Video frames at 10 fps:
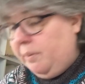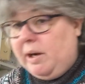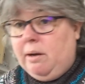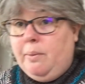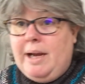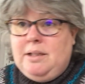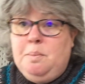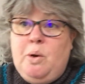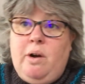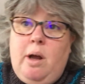we're going away
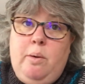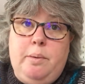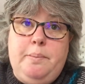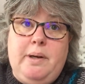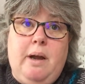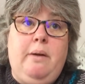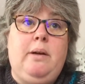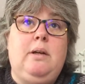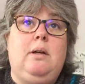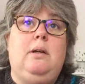tomorrow.
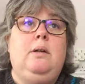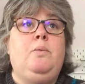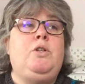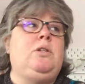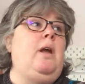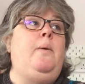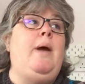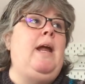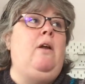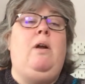We're just going
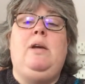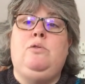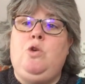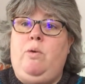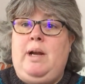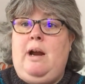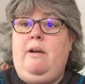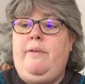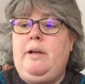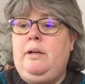away in our little touring
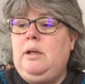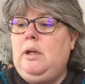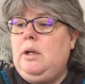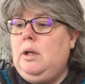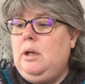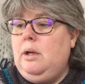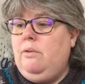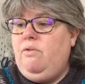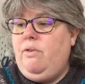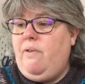caravan
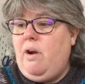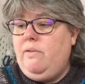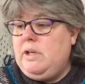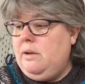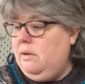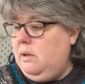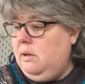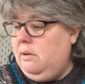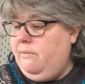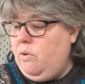for
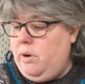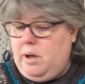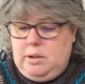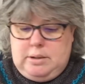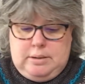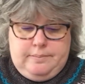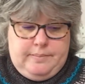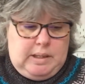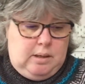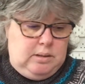4 nights.
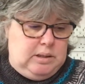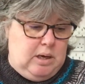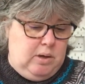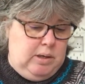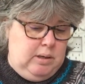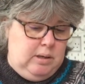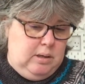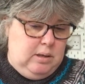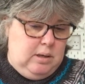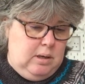So
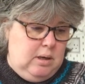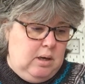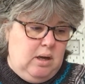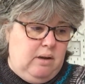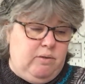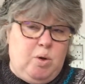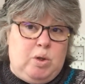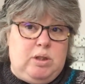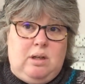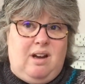of
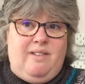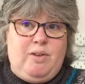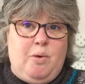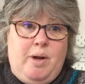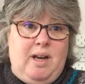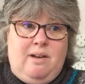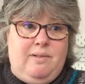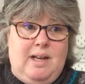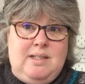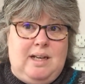course I haven't got enough
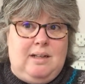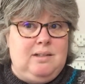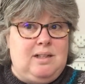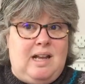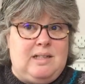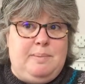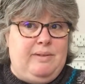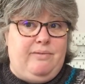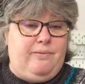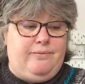knitting to last me
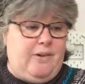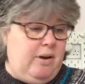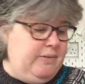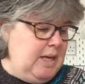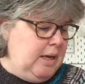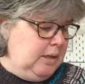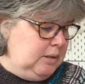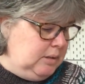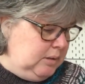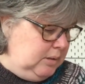5
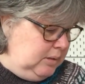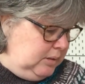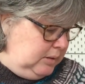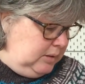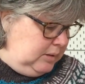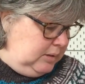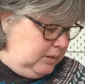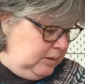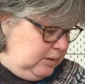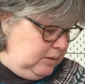days.
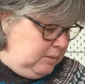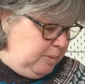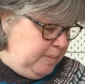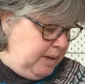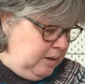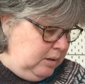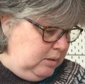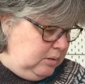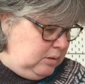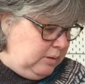You Boo Bear?
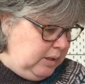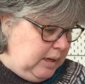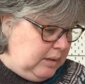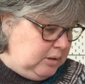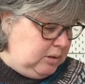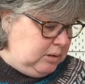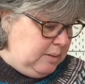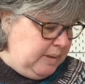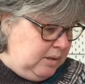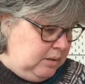Sorry, cat's just
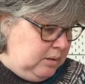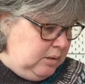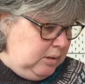come in and